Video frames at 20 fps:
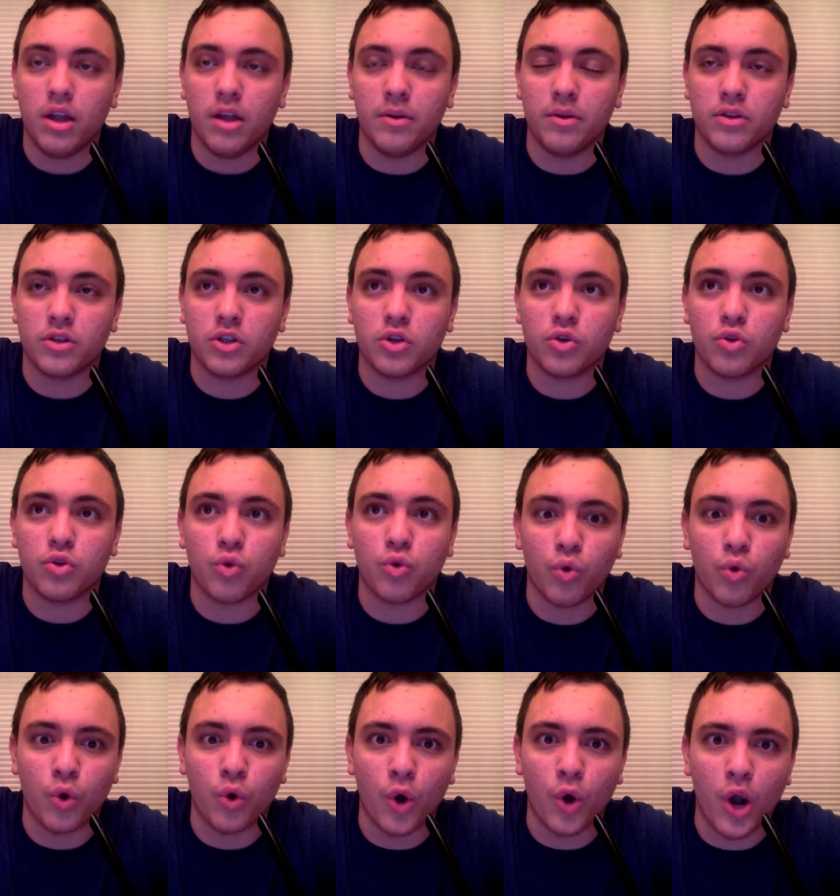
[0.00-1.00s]
It was
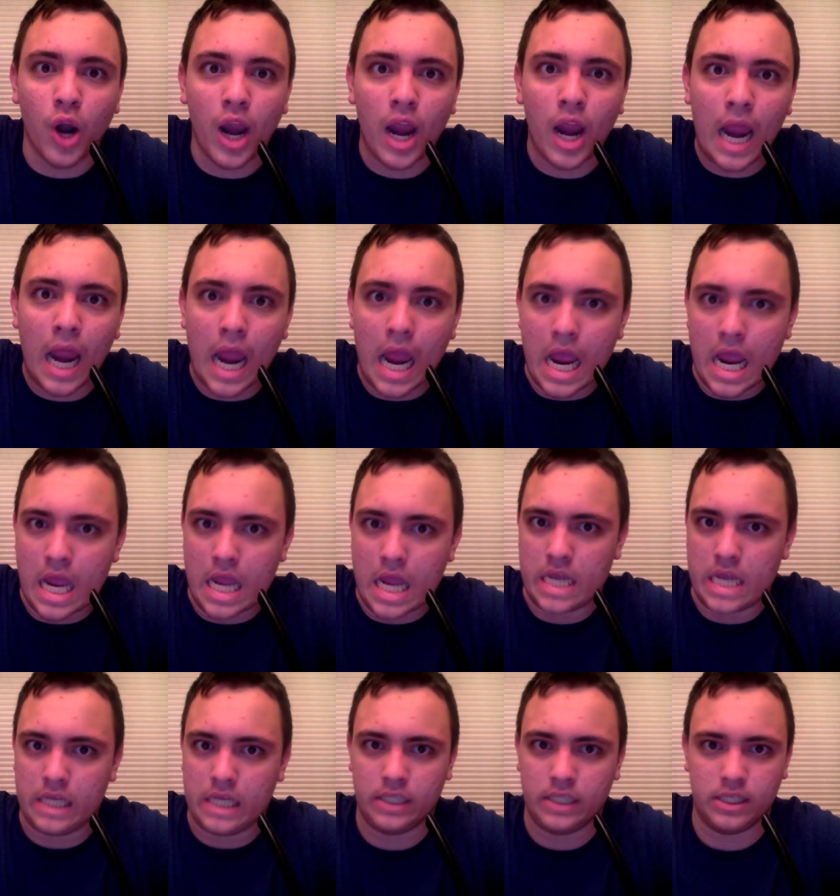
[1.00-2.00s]

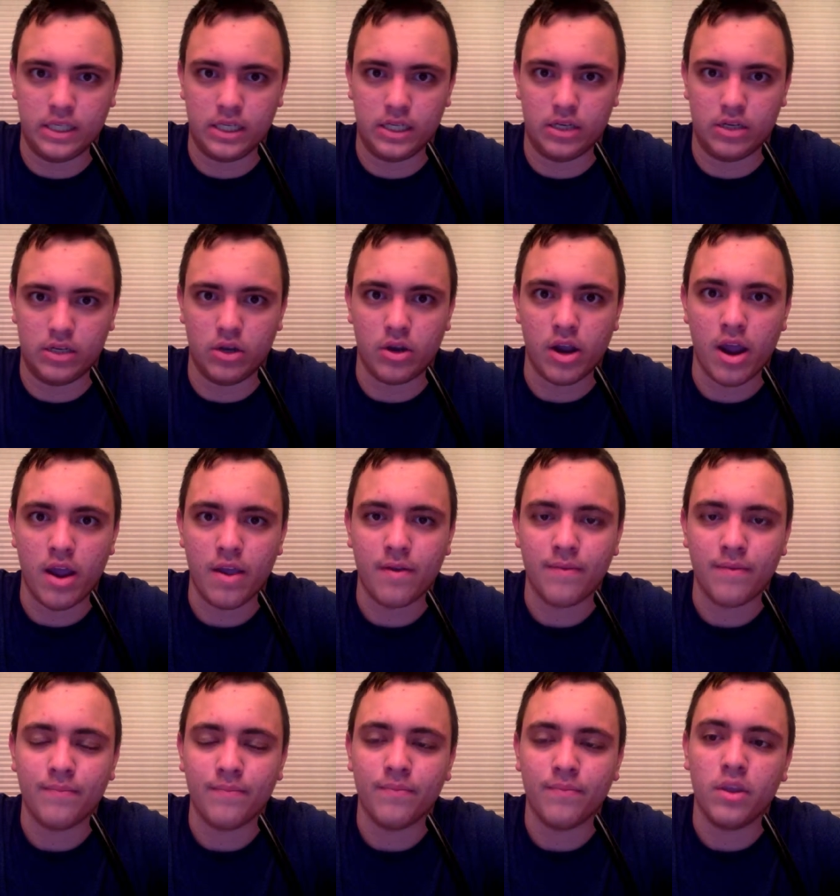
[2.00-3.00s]
crazy. Okay,
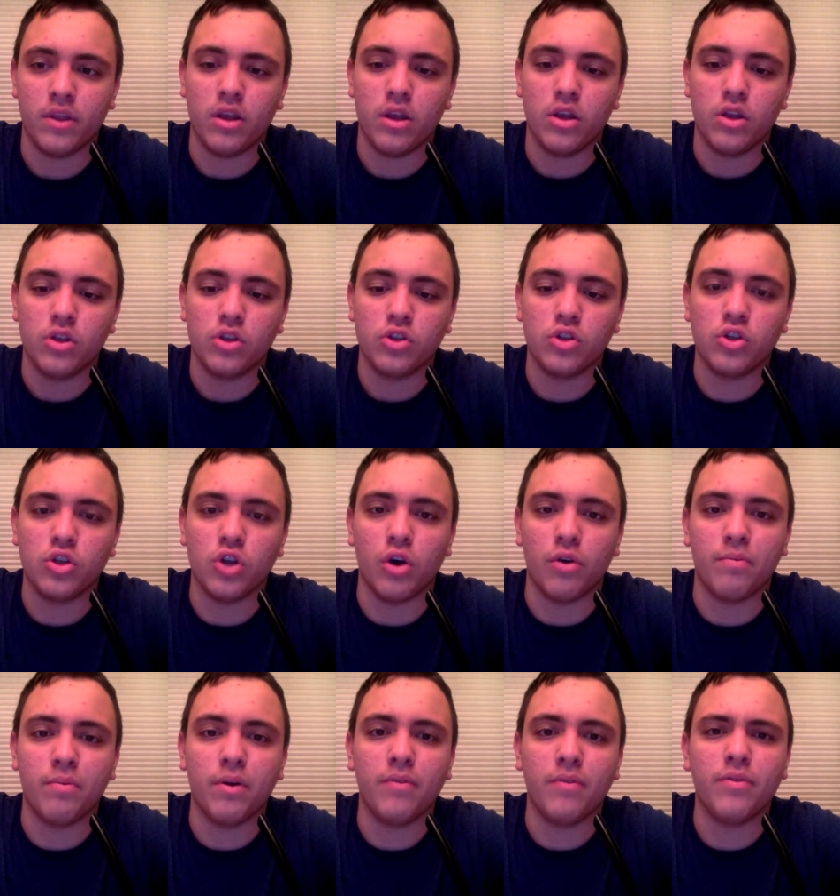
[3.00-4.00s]

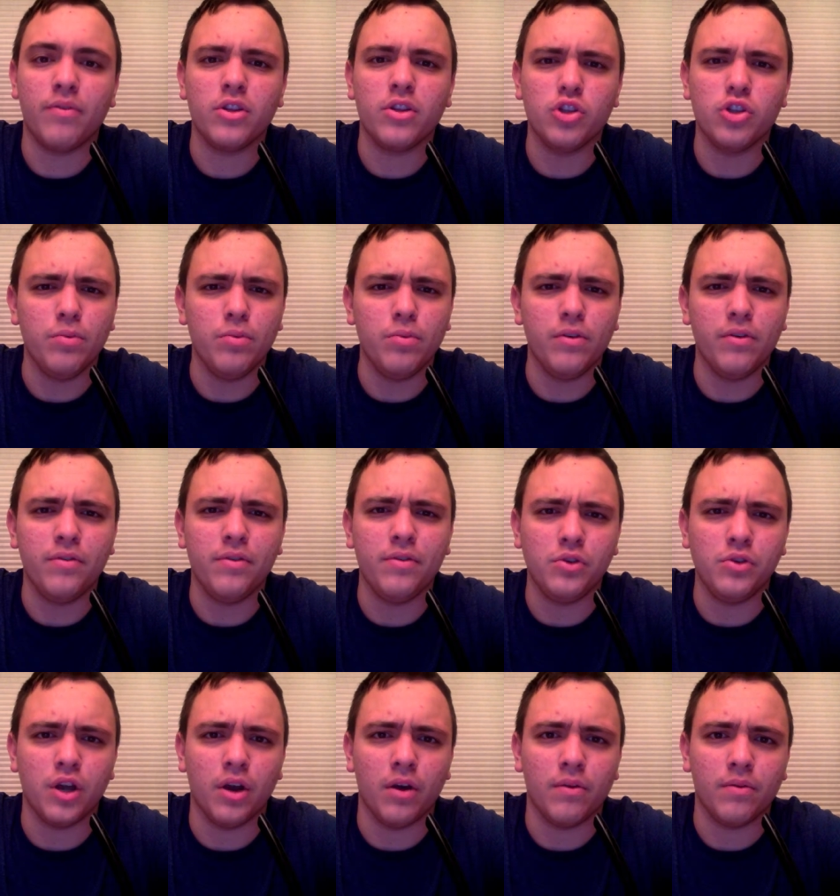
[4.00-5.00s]
so but for the super
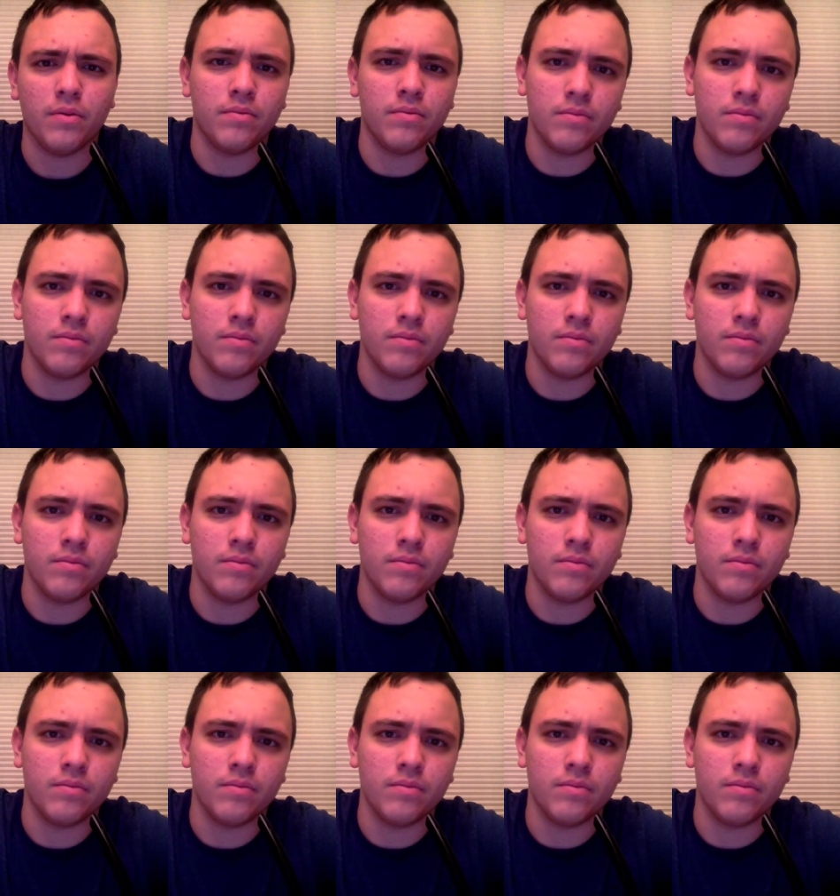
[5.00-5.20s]
review show,